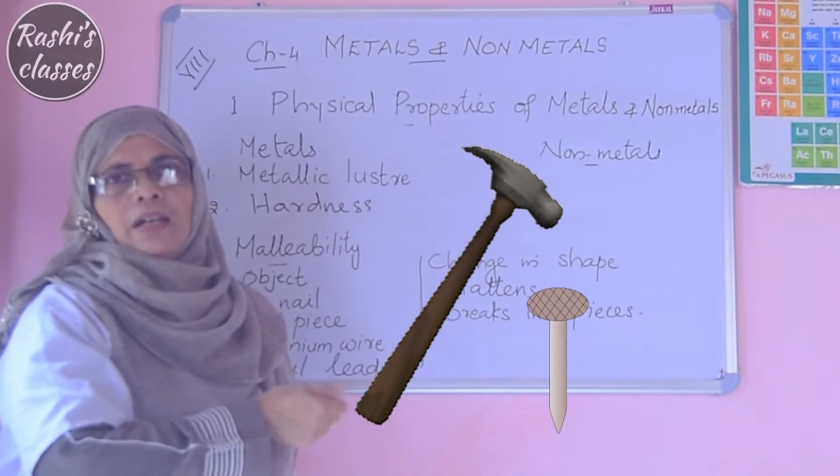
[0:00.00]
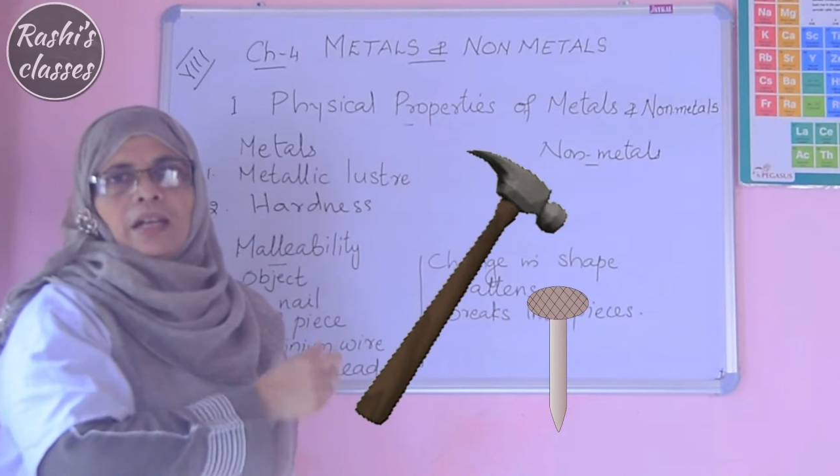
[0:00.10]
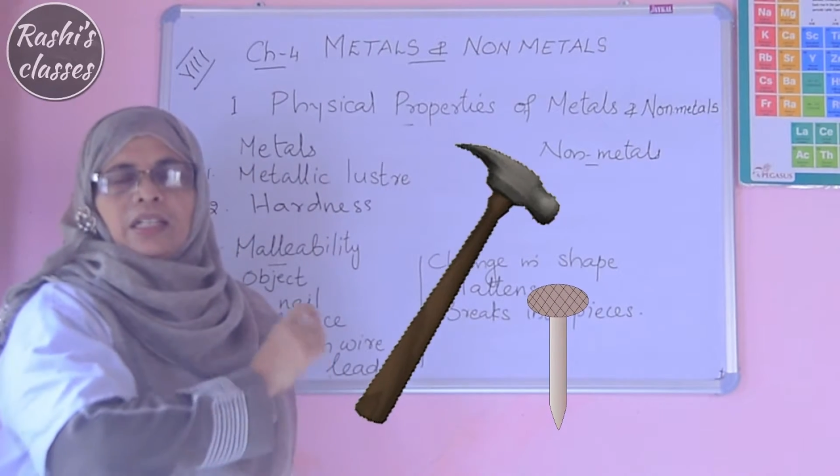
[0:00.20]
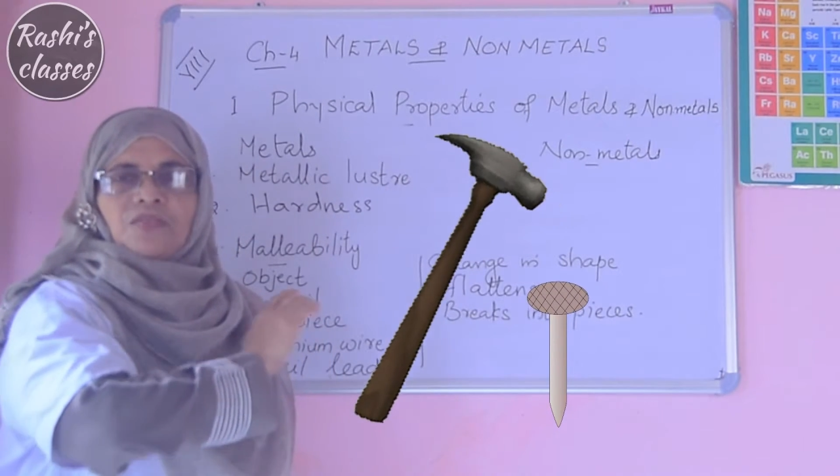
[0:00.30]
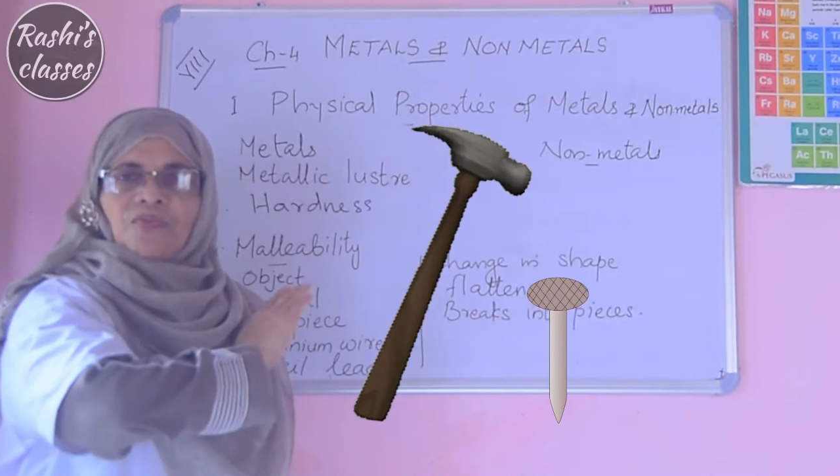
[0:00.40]

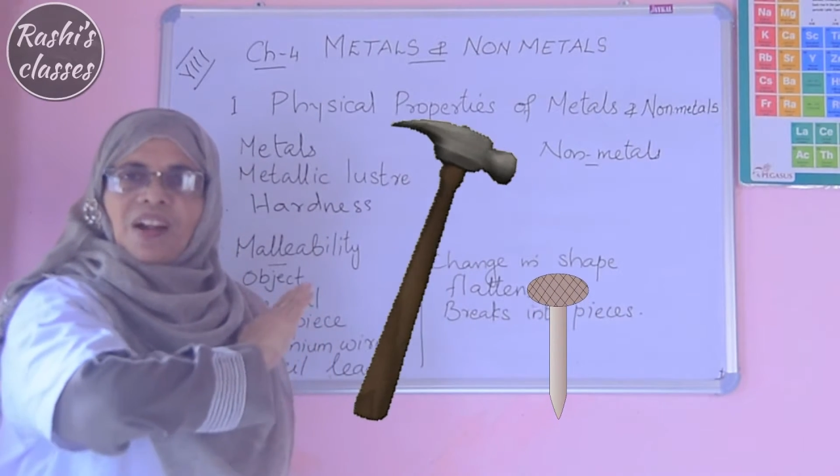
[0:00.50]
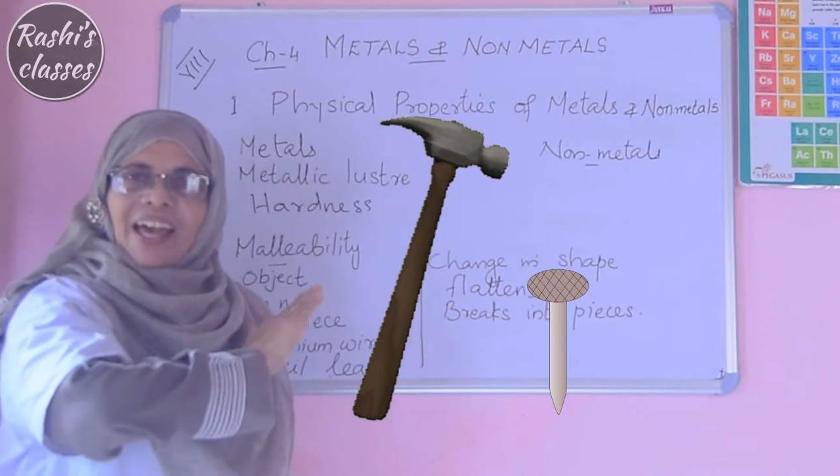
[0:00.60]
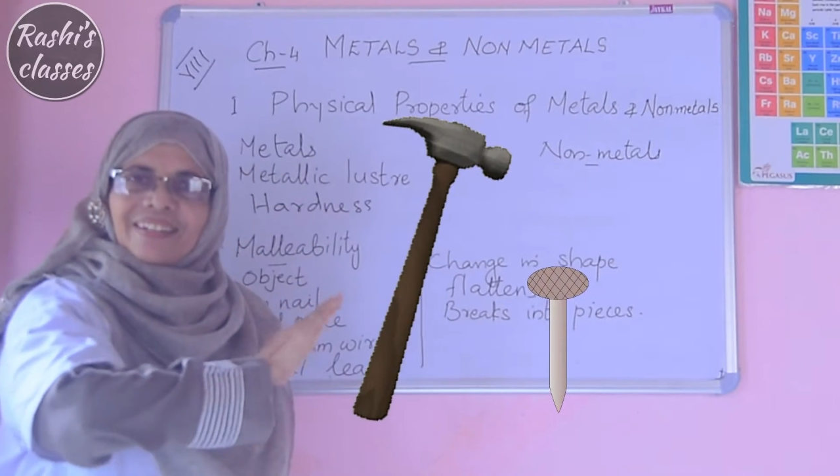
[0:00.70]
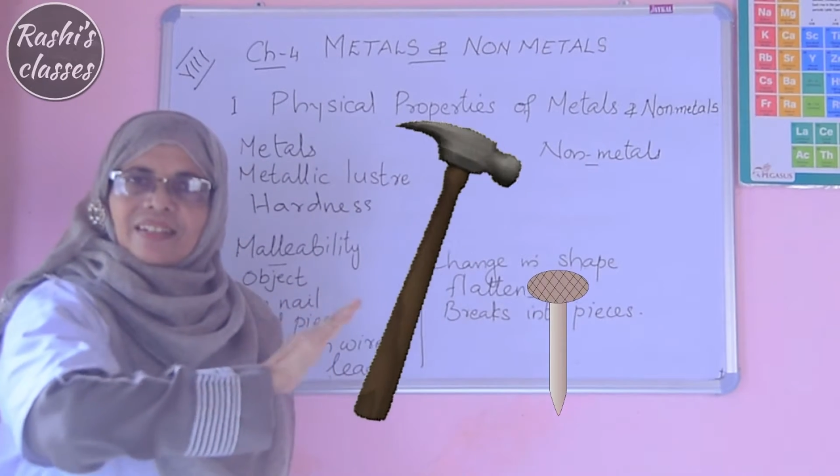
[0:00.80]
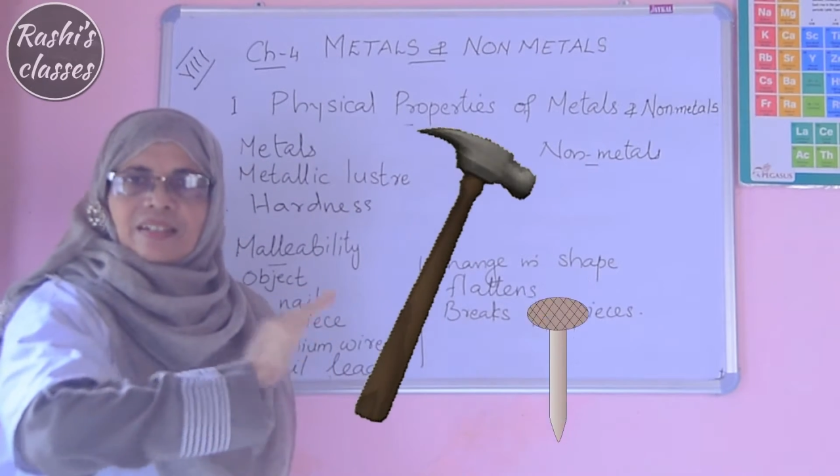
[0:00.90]
it
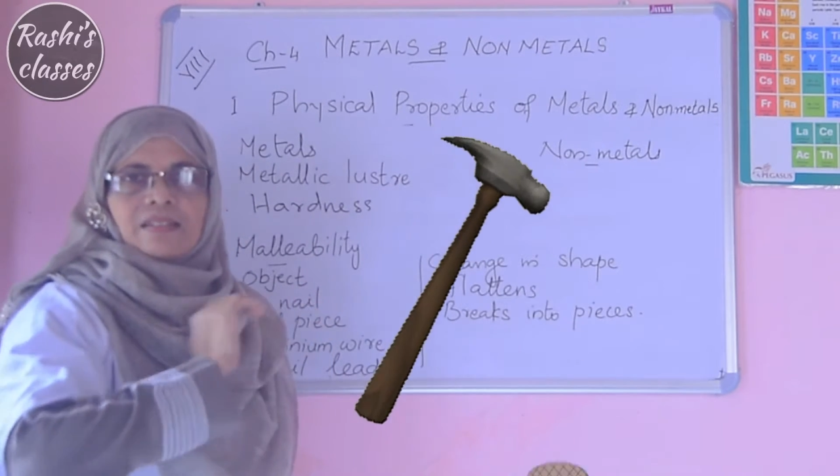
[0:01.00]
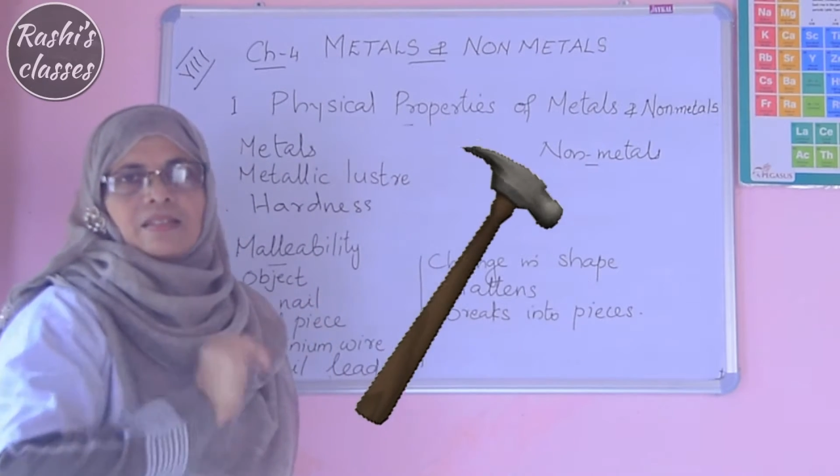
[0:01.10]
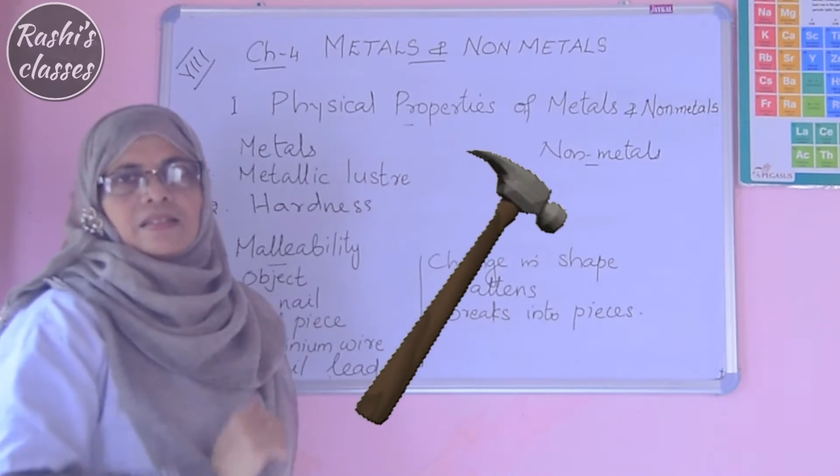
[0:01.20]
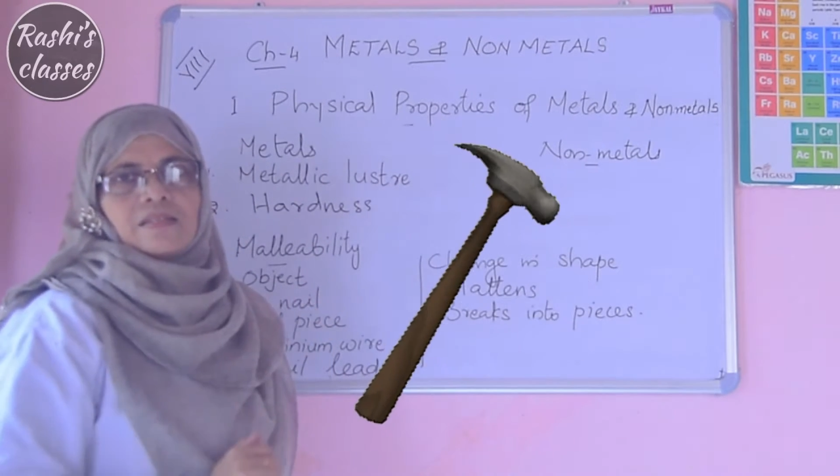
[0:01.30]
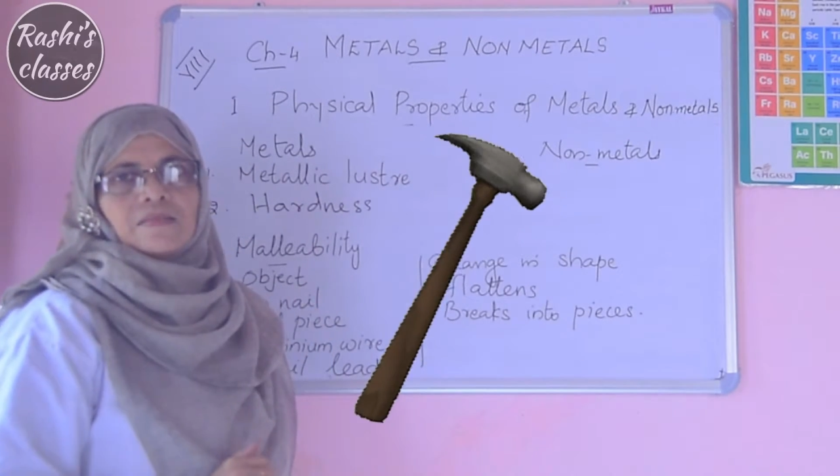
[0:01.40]

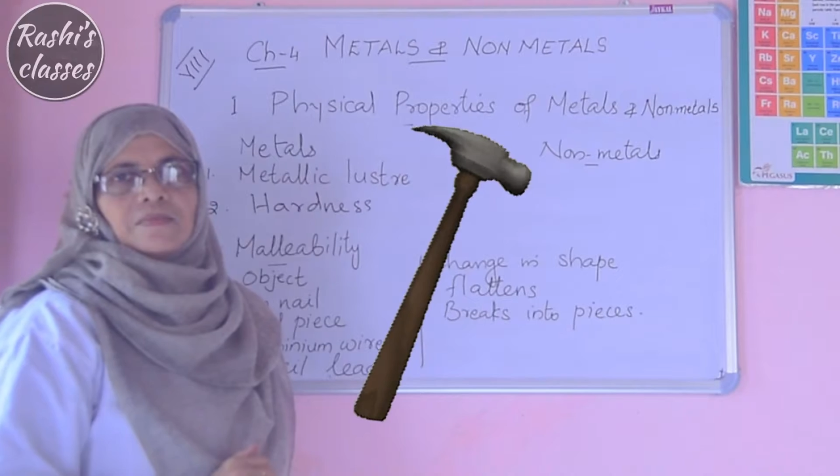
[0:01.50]
flattens.